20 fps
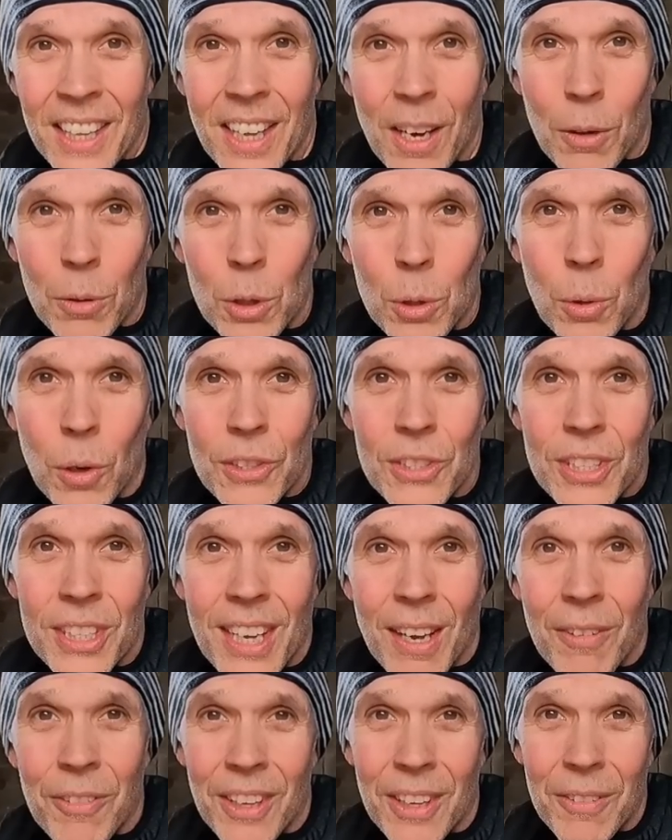the old quads
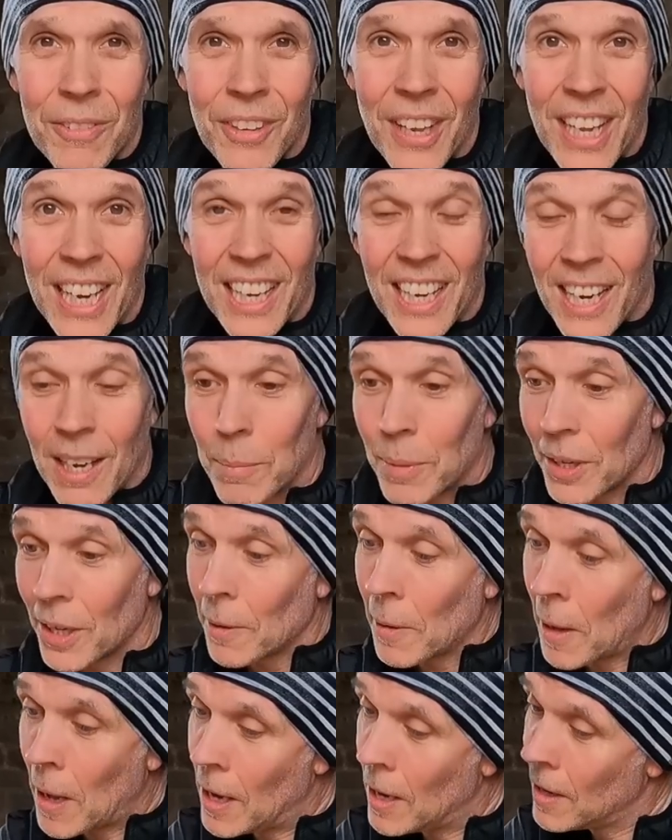are definitely feeling it.
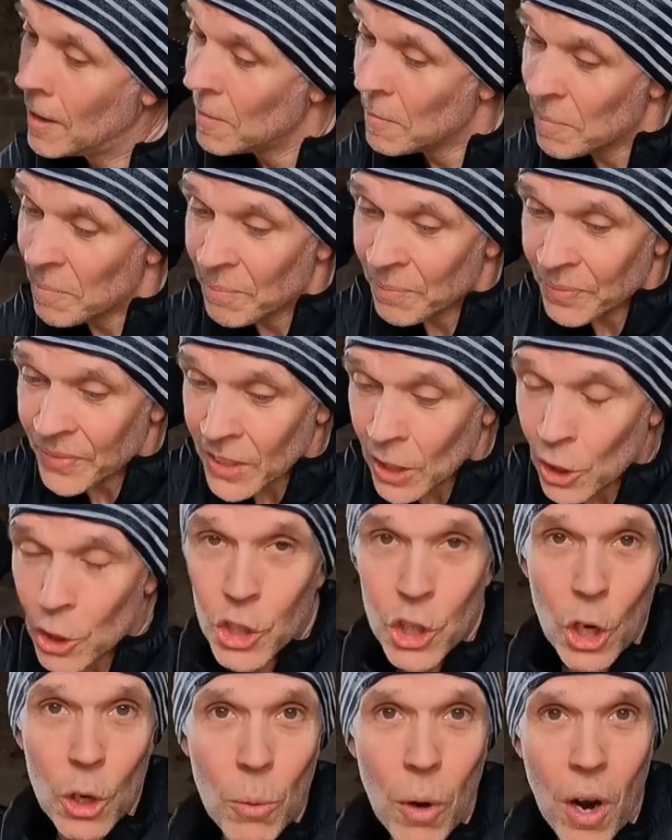But
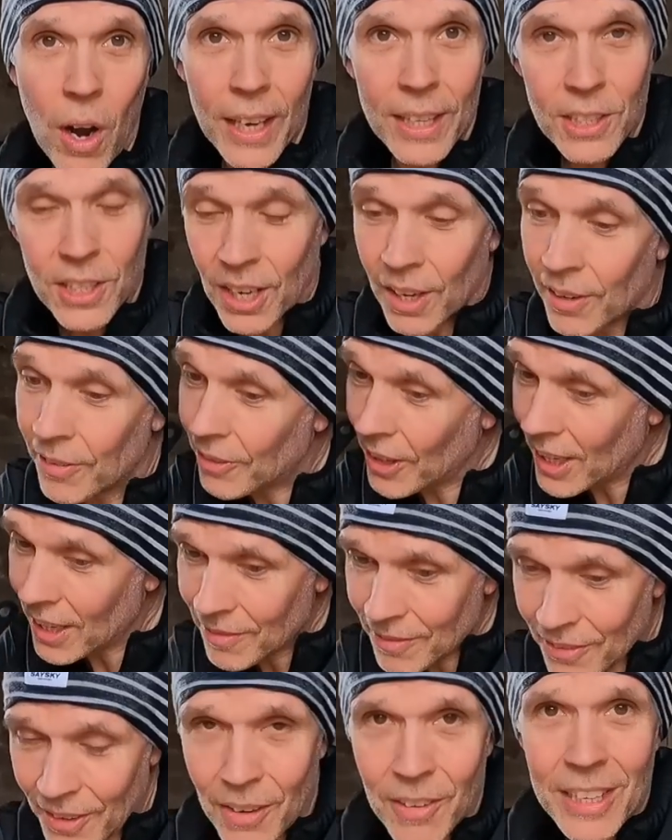shoe-wise,
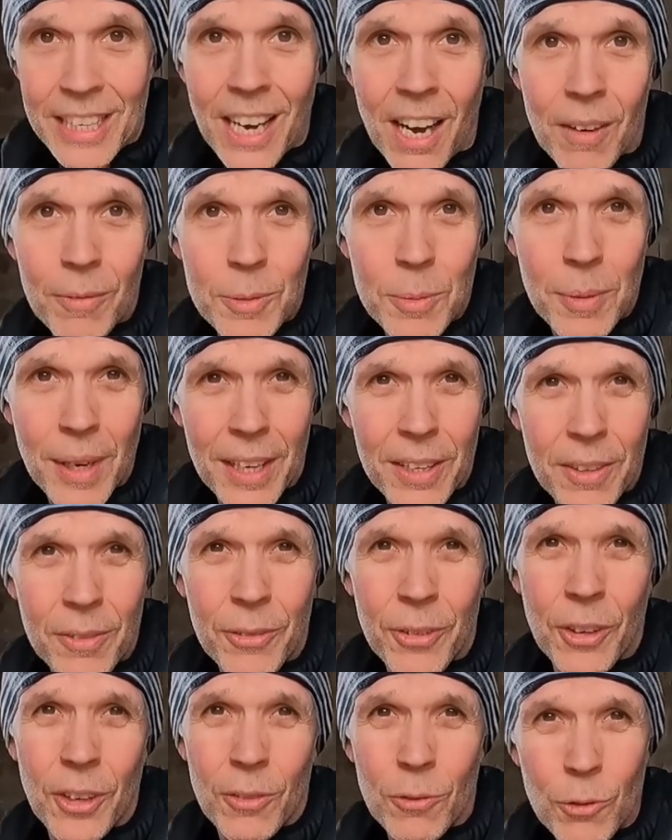feeling very comfortable
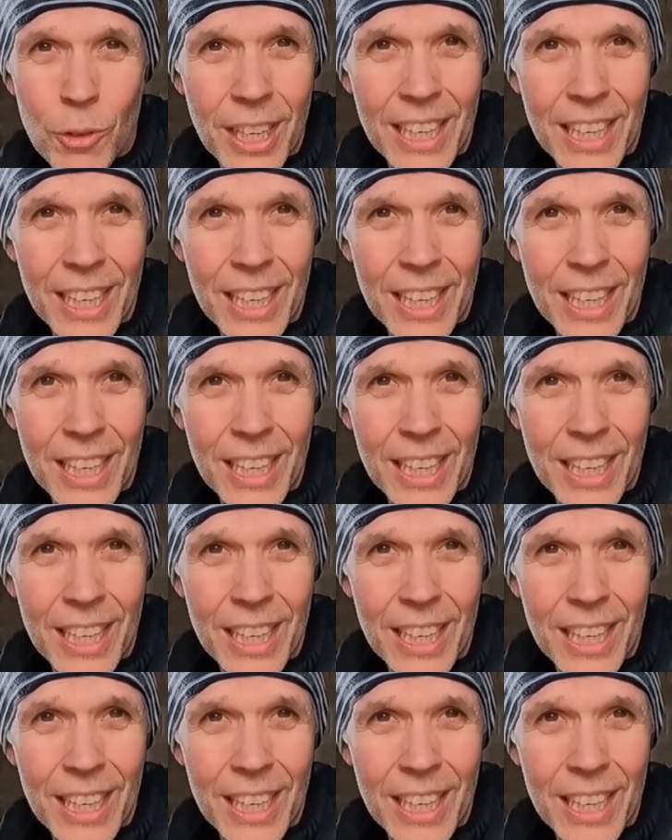underfoot.